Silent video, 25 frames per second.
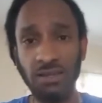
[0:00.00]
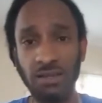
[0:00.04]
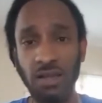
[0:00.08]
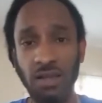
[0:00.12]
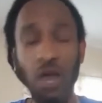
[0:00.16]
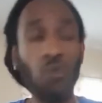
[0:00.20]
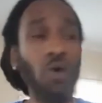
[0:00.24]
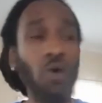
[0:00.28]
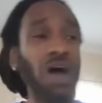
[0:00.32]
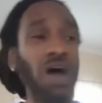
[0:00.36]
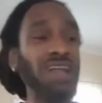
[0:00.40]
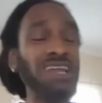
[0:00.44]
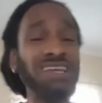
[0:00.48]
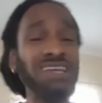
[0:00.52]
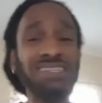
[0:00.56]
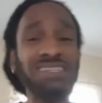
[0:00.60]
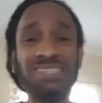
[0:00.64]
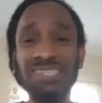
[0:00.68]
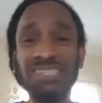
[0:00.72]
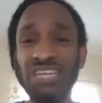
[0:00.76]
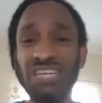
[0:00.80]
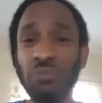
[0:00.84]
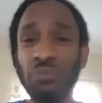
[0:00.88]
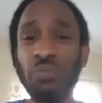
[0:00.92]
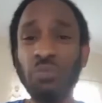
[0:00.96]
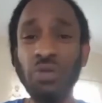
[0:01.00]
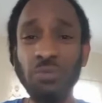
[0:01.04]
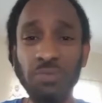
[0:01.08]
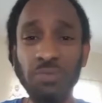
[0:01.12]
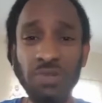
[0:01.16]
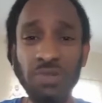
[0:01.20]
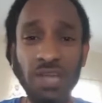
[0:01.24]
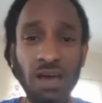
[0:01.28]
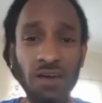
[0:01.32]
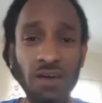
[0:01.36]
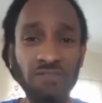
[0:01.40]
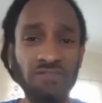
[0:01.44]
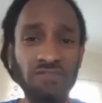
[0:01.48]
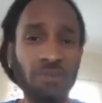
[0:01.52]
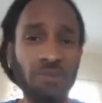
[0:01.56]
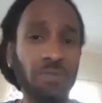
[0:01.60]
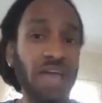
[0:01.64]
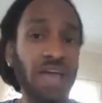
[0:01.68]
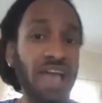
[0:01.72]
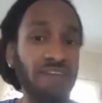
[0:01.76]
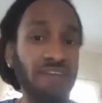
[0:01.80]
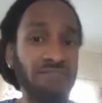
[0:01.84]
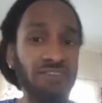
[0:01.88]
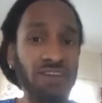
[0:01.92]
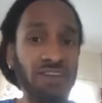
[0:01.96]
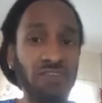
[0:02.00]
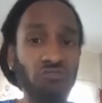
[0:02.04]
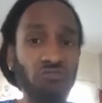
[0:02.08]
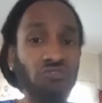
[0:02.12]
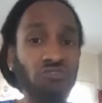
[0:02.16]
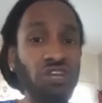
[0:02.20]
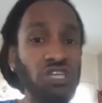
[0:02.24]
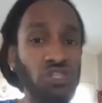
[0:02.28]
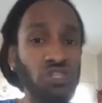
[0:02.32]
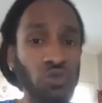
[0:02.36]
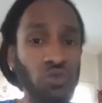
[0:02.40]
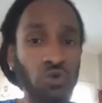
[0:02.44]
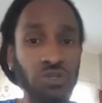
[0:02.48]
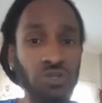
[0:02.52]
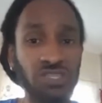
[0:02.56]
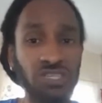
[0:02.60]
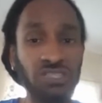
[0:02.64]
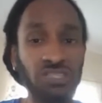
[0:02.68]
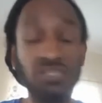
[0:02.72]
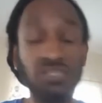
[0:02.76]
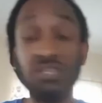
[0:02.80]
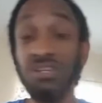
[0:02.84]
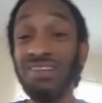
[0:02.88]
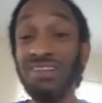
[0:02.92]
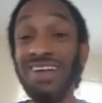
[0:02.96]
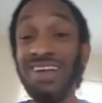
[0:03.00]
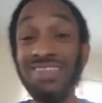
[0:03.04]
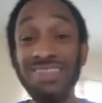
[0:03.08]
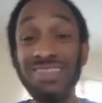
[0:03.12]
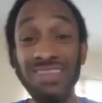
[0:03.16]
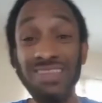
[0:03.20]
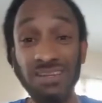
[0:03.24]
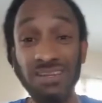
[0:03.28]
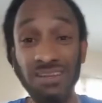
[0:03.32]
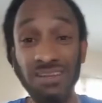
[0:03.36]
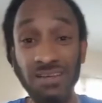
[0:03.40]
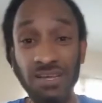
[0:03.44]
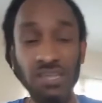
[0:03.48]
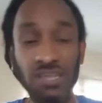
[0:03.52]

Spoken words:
And while they tear people down from having resources to nothing.